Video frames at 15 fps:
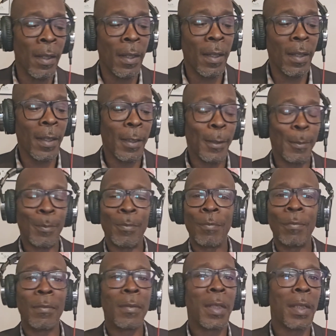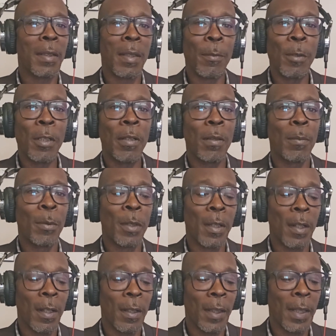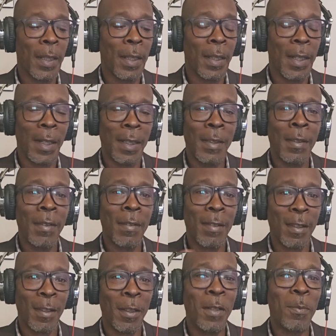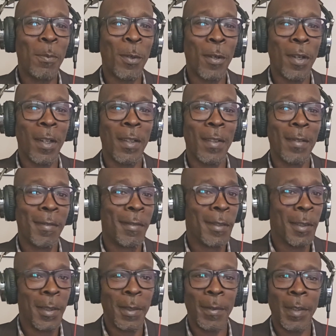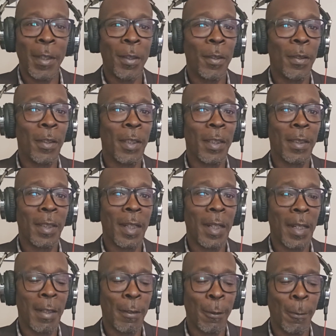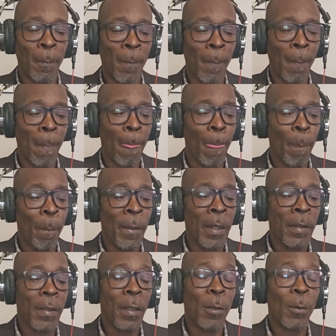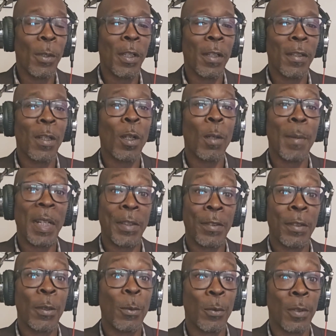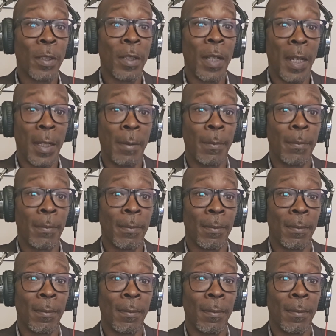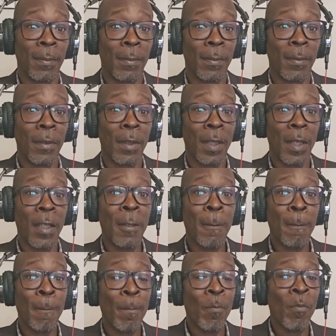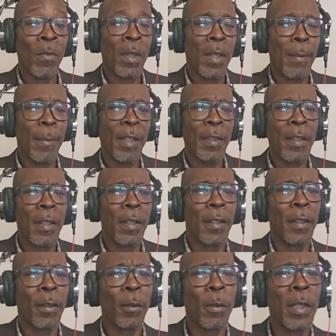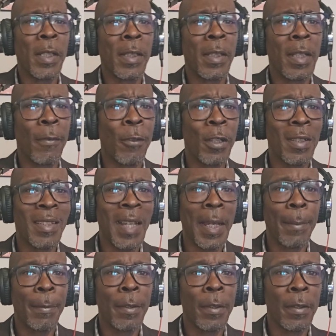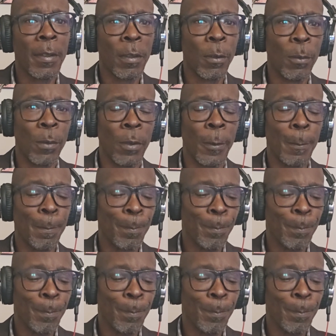Like I said, we're going to put it all together. Now, this is the good part of all this that I do. So, we're going to talk about suits today. Okay? And basically, there are 3 different types of suits.